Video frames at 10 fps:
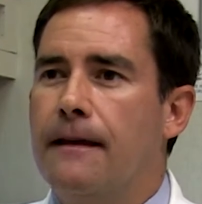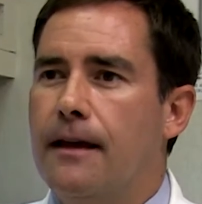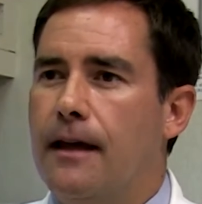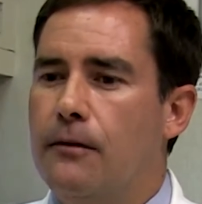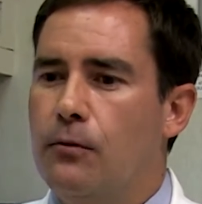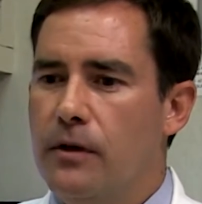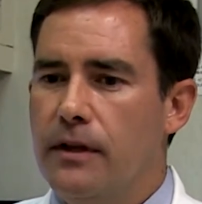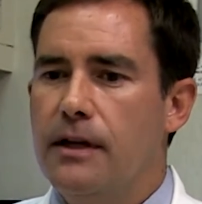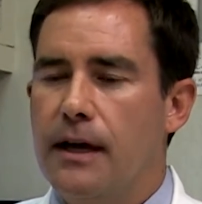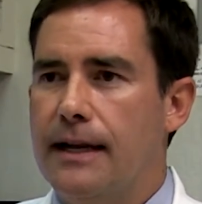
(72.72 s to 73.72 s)
and
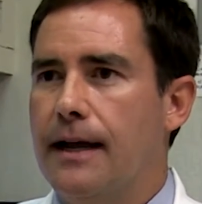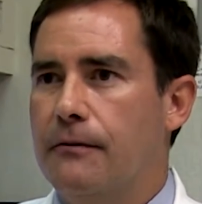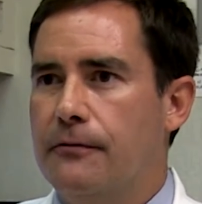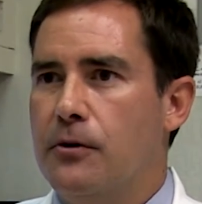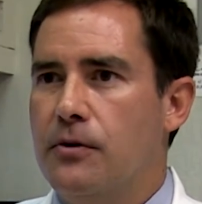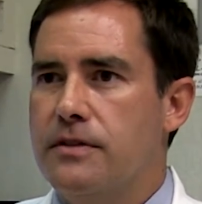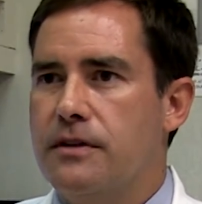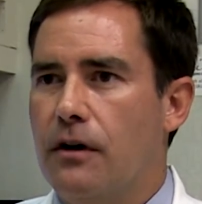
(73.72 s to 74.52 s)
really a focus